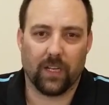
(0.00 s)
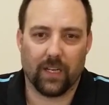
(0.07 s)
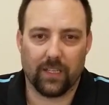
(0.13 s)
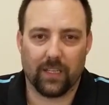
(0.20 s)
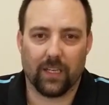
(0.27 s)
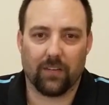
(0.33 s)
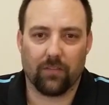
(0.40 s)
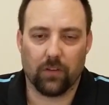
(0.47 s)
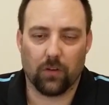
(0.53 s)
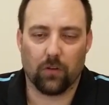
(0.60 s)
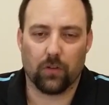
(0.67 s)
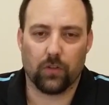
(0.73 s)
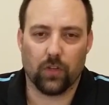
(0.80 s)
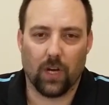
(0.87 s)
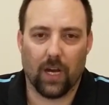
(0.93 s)
I think if you go
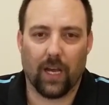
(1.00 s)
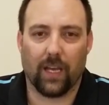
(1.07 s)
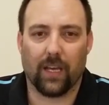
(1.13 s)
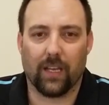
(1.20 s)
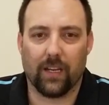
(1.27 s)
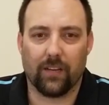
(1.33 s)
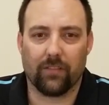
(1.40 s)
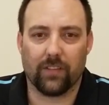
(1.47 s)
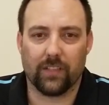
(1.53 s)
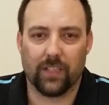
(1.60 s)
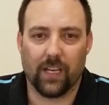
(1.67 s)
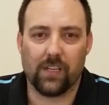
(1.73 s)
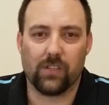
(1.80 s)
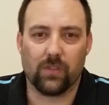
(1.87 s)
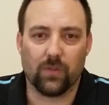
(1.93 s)
try it, even
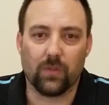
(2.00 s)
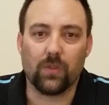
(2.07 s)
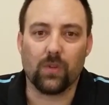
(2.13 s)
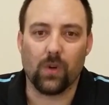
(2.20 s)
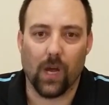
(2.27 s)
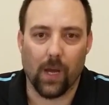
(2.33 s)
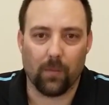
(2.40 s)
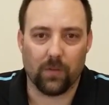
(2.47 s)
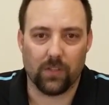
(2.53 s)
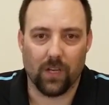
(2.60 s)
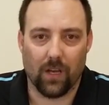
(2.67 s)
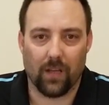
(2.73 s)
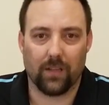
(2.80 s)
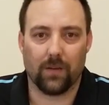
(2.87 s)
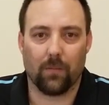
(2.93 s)
takes you to
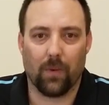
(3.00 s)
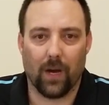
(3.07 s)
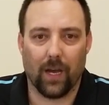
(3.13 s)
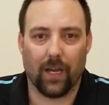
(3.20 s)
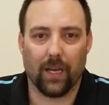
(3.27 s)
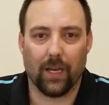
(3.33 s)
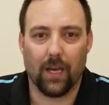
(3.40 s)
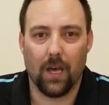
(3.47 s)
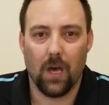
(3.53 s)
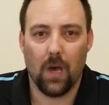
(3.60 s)
Amazon to buy it.